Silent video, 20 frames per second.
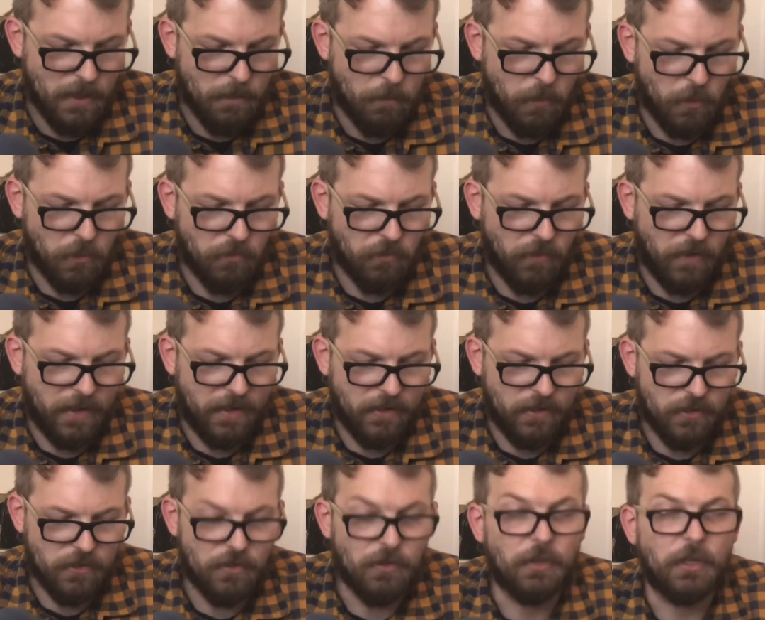Both
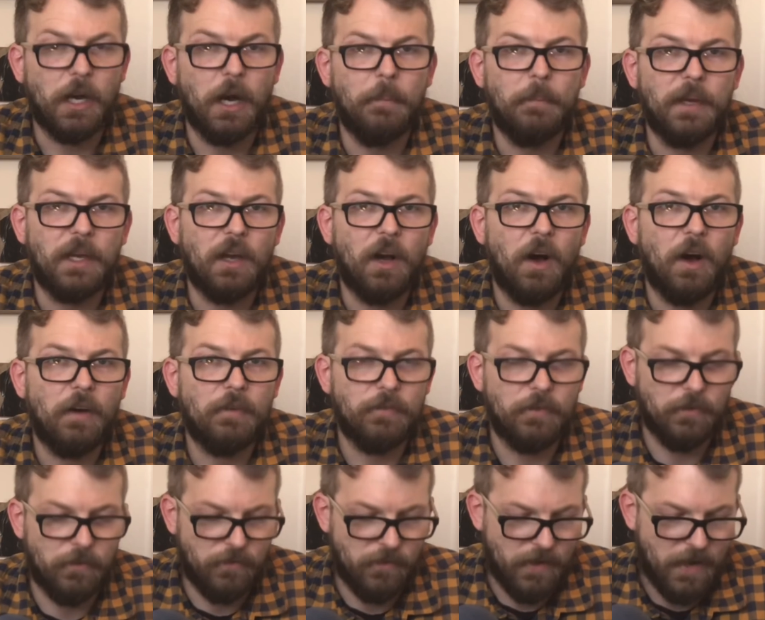fighters are coming off
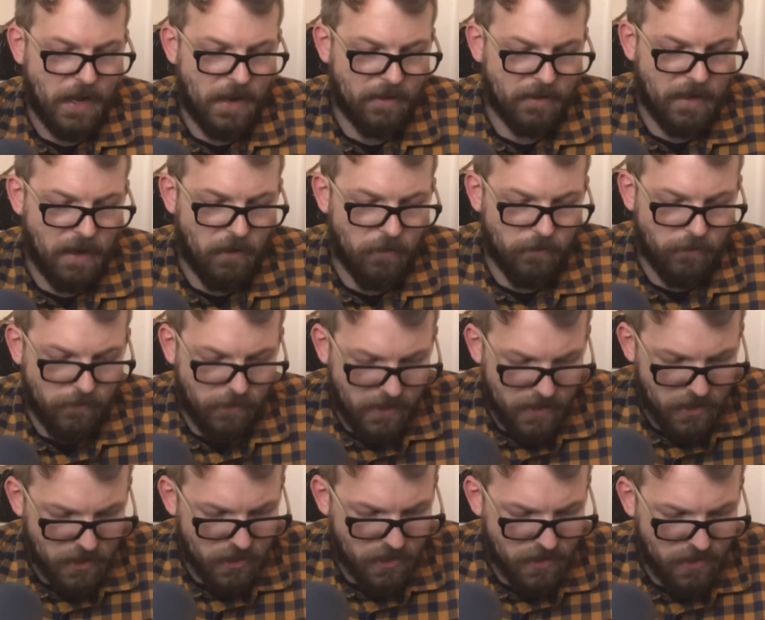of knockout
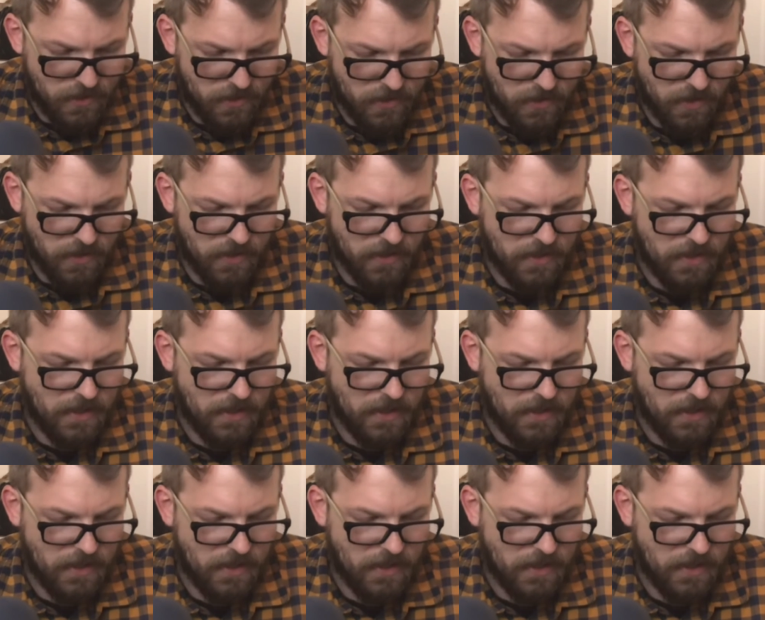finishes.